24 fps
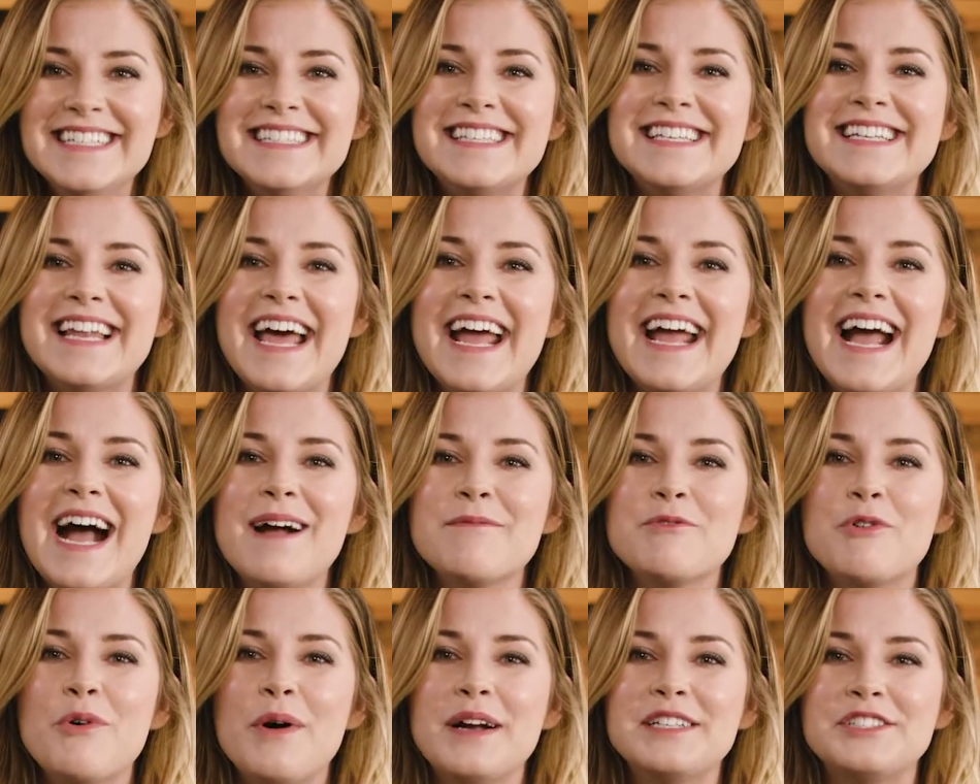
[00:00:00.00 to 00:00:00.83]
Today
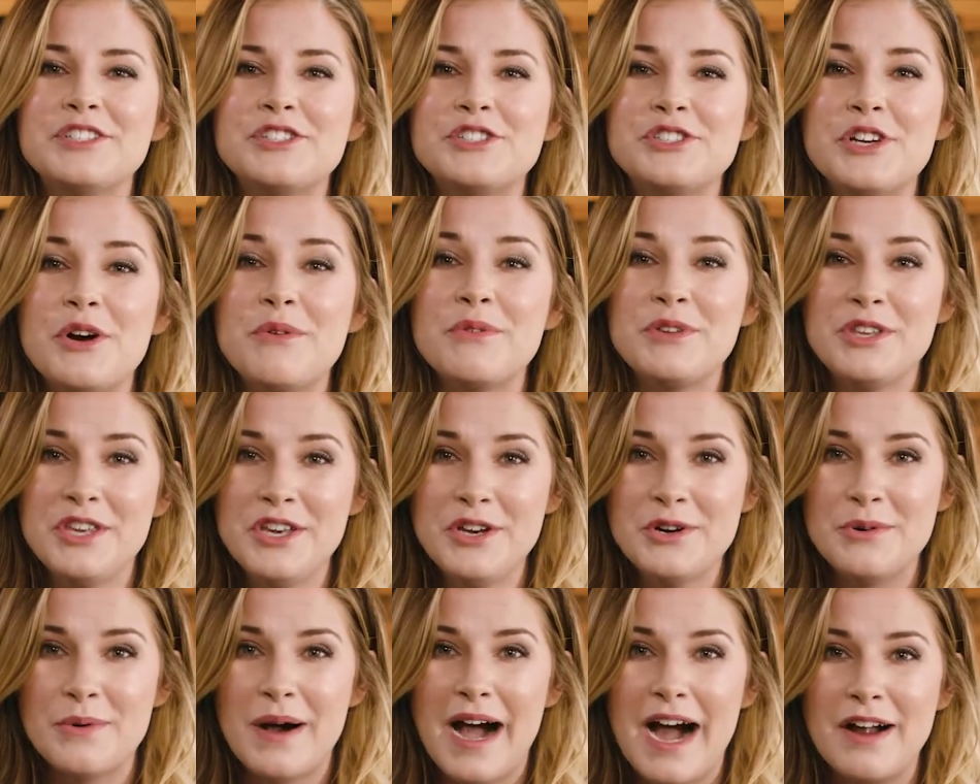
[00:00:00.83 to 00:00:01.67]
I'm going to show
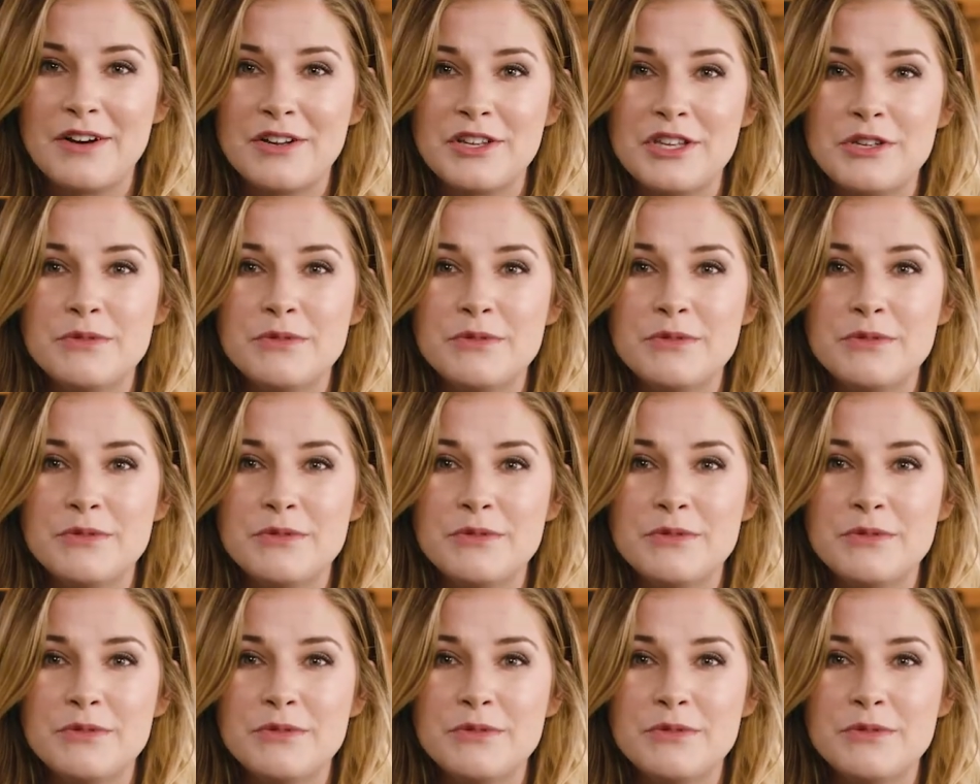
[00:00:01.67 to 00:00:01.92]
you how to